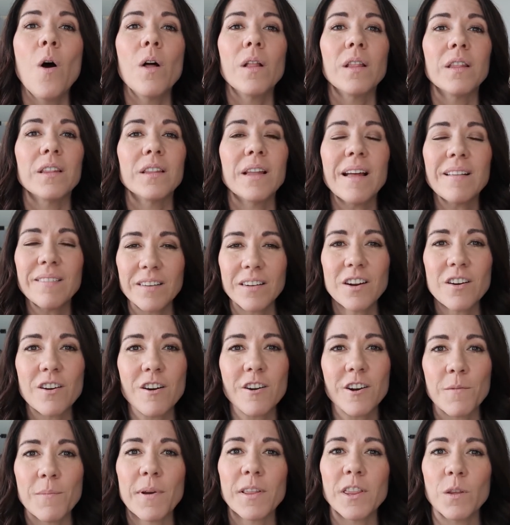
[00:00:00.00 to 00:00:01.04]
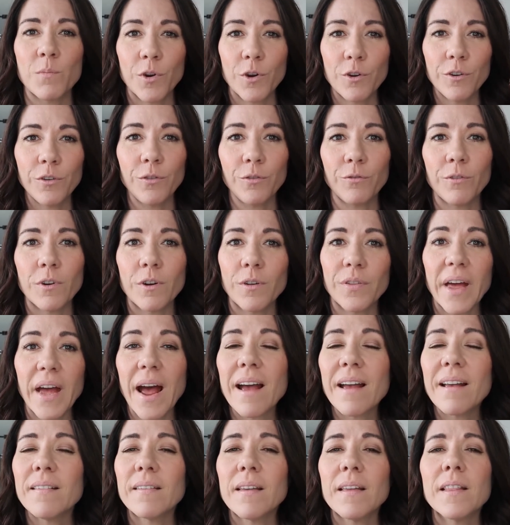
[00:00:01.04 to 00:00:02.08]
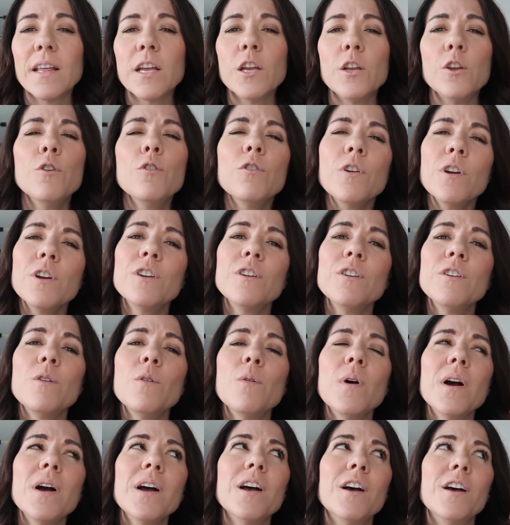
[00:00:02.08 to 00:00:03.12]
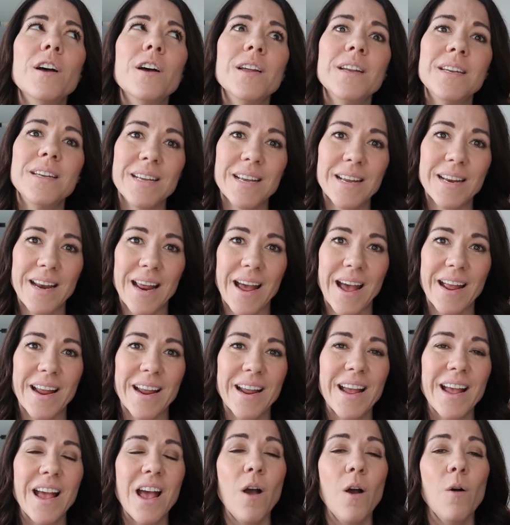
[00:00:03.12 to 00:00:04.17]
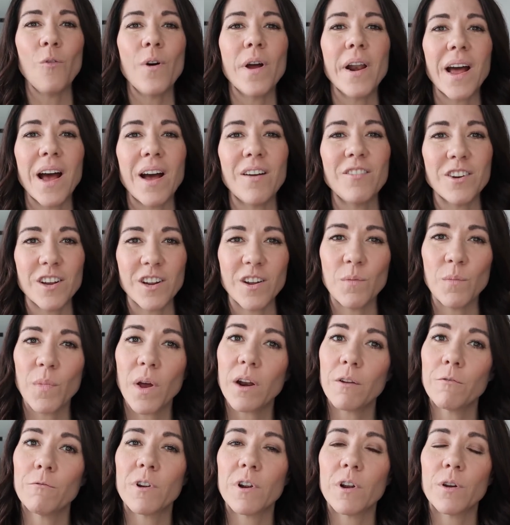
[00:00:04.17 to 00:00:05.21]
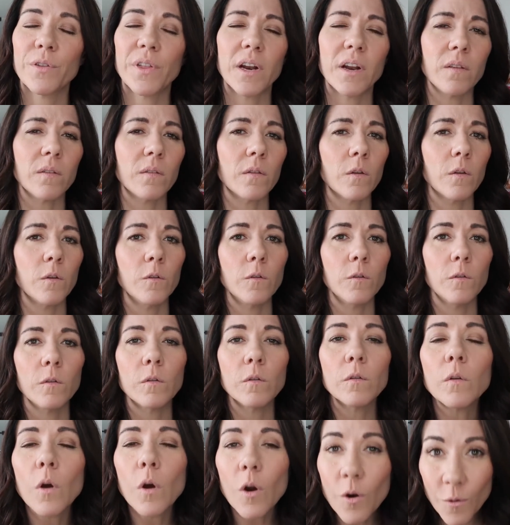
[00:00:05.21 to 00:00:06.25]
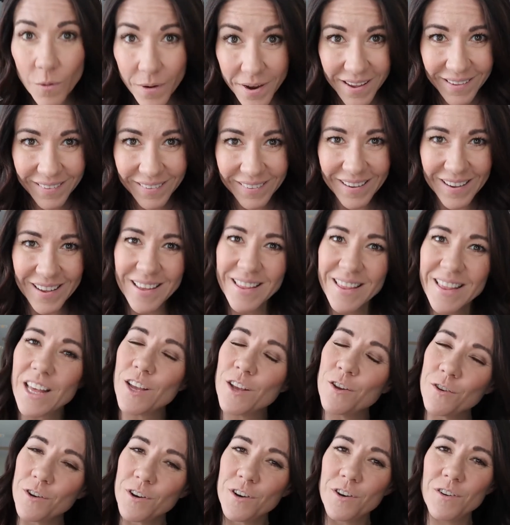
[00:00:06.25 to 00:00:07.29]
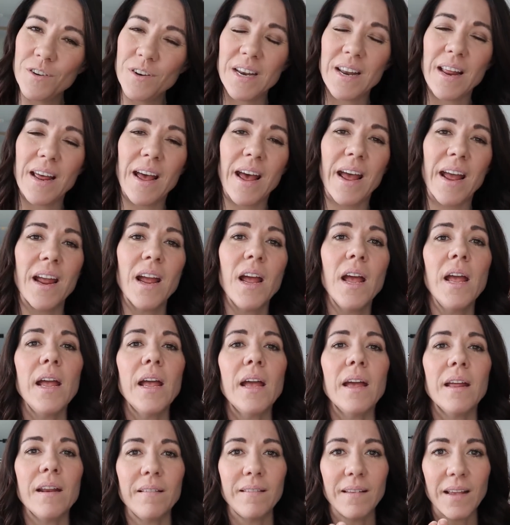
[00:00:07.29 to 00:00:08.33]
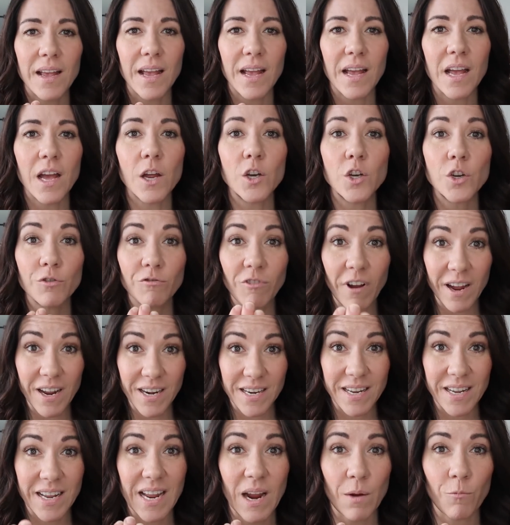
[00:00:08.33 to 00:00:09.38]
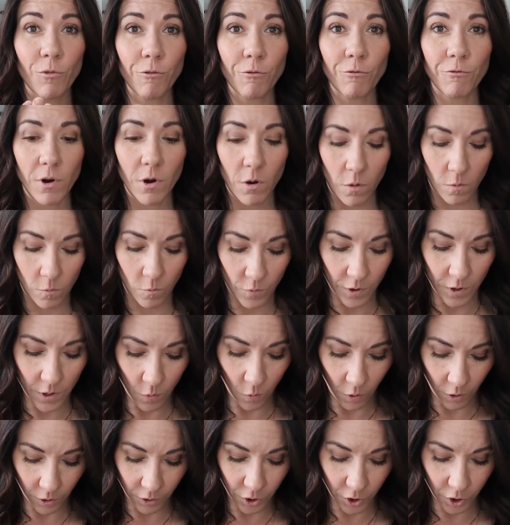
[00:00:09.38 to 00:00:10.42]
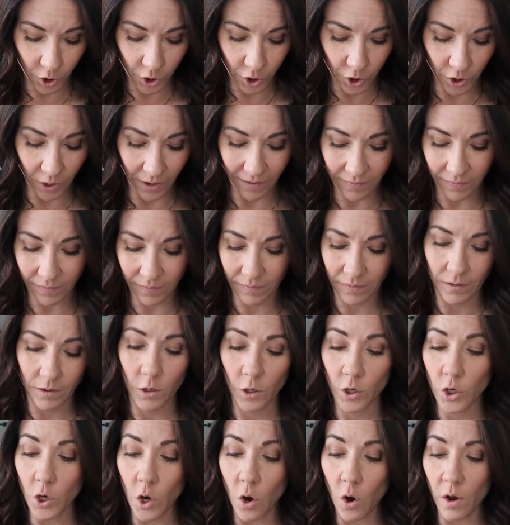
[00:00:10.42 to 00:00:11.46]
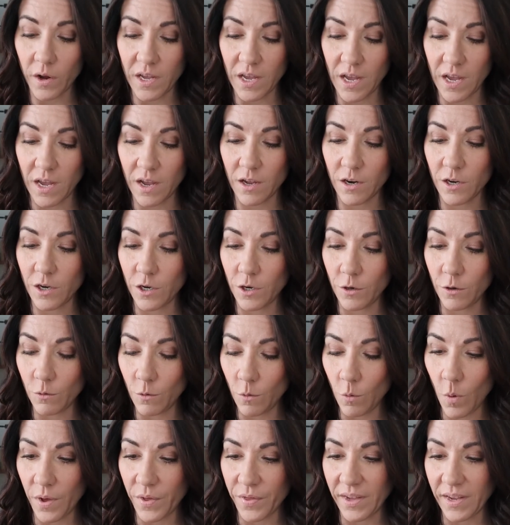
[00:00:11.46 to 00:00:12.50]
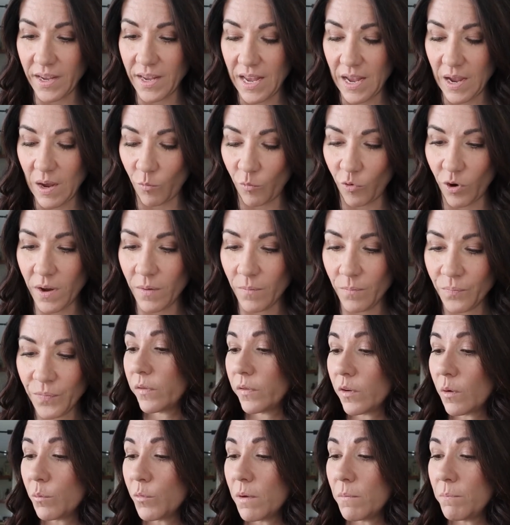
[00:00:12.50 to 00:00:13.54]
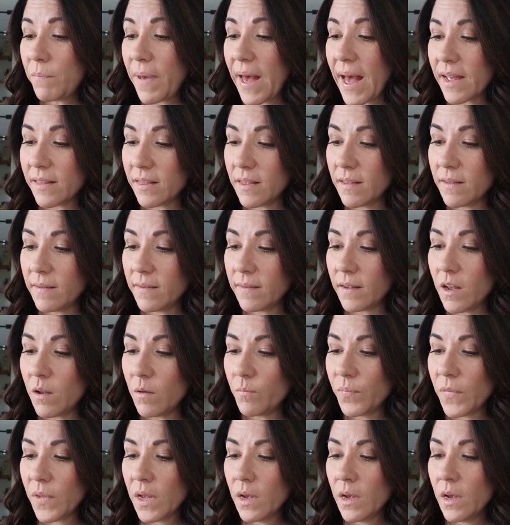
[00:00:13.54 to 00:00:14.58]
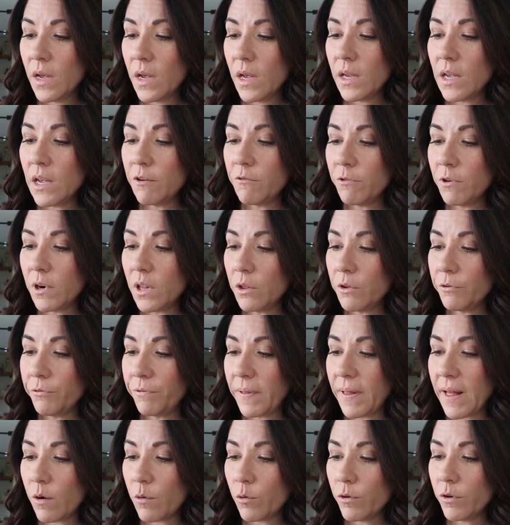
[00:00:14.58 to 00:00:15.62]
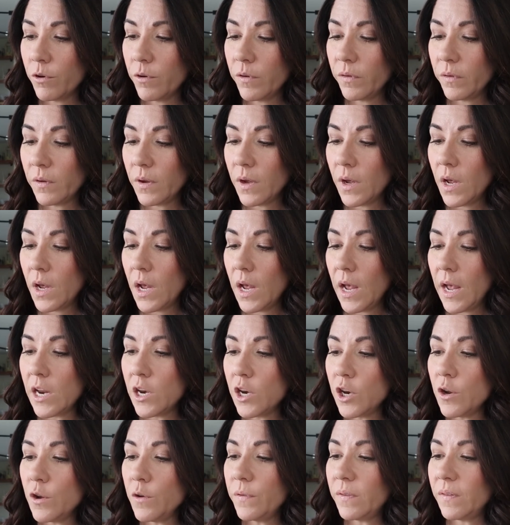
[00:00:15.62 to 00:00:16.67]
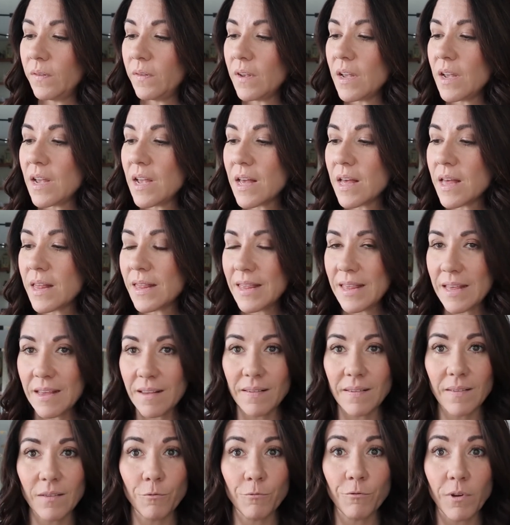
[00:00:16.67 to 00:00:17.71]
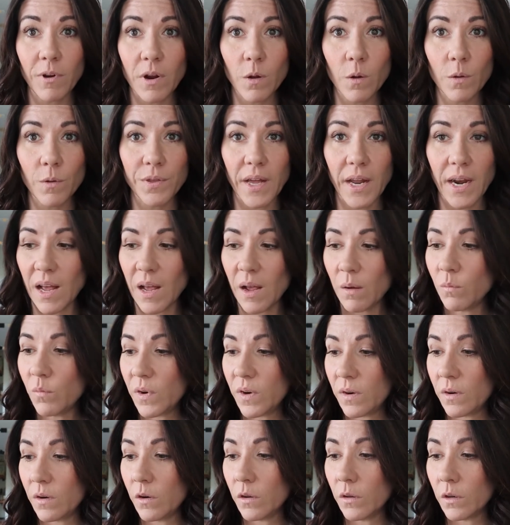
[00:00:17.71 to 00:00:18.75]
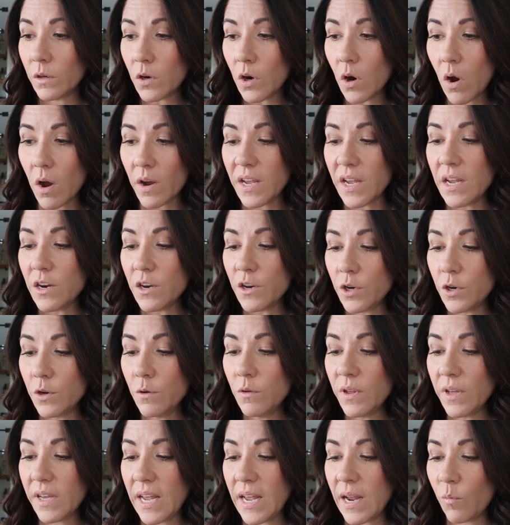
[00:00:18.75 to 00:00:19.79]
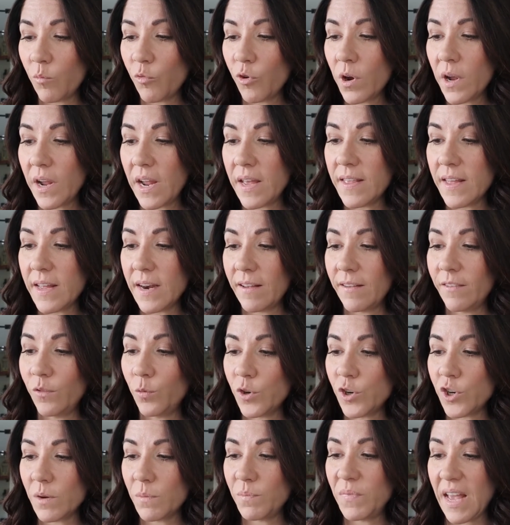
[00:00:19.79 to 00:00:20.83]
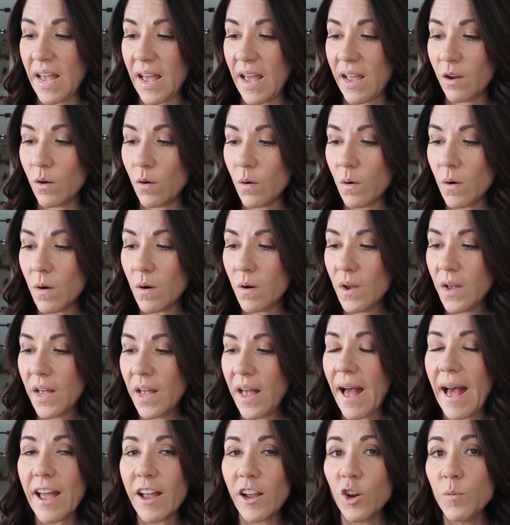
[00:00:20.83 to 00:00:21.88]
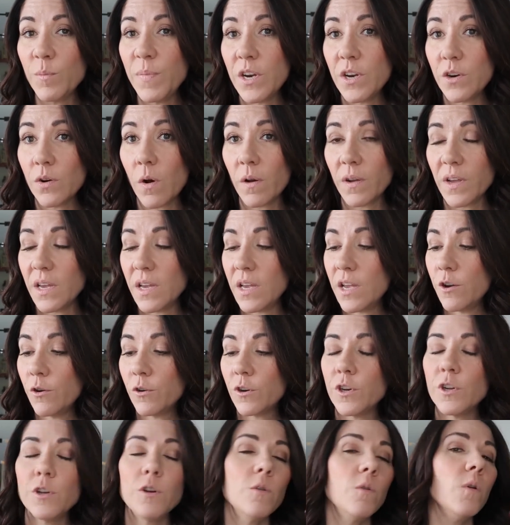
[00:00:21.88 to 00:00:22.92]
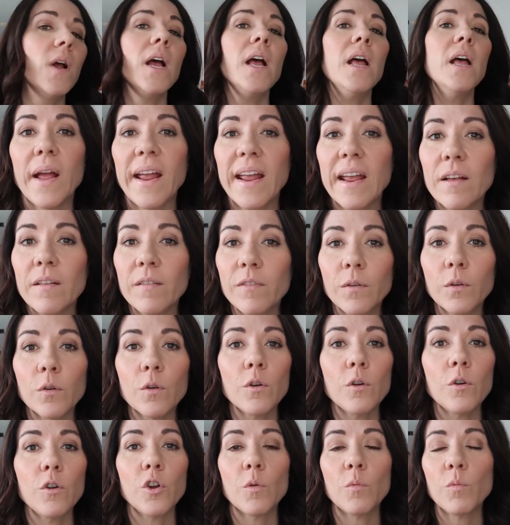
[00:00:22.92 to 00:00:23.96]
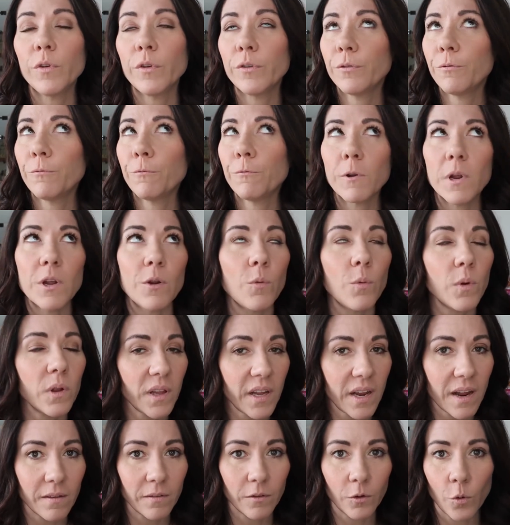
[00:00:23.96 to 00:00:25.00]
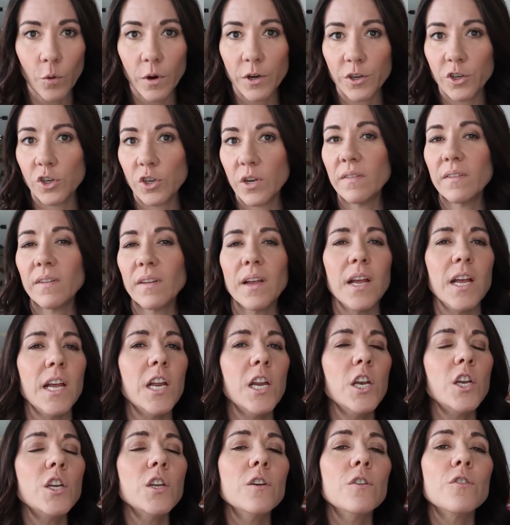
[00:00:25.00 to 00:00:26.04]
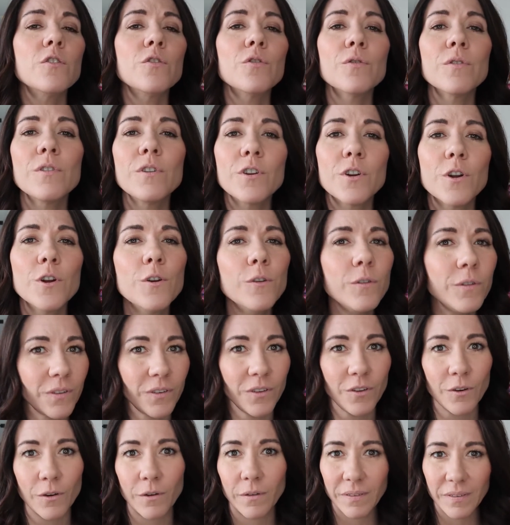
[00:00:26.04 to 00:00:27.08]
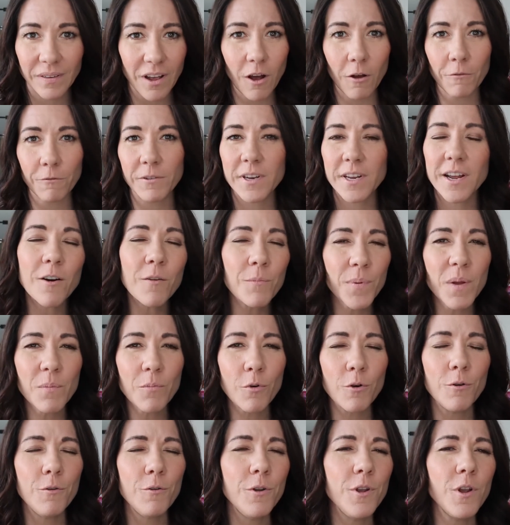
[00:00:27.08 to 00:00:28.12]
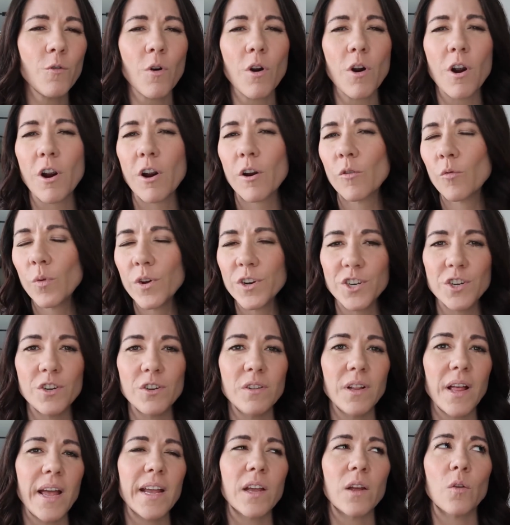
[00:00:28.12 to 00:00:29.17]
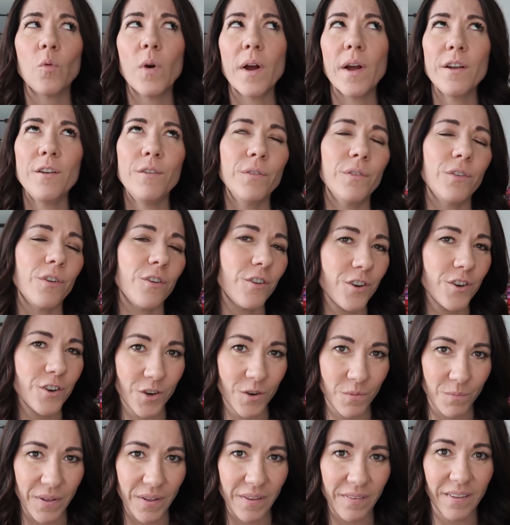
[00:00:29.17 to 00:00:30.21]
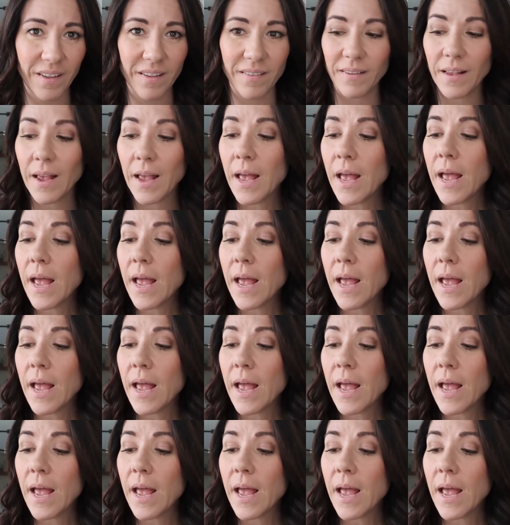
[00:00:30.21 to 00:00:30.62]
let's talk about the bonus reel that I said that you can do today. When I'm talking about a reel that is so easy that you can do today, it is a direct-to-camera reel where you are just talking to the camera. So I'm gonna back this up, get rid of the flowers, and you see this reel that I'm talking to the camera, and then I switch up the angle. I could be talking here too. Answer your most frequently asked questions. Introduce yourself. Tell people who you are and what you like and why you started your business.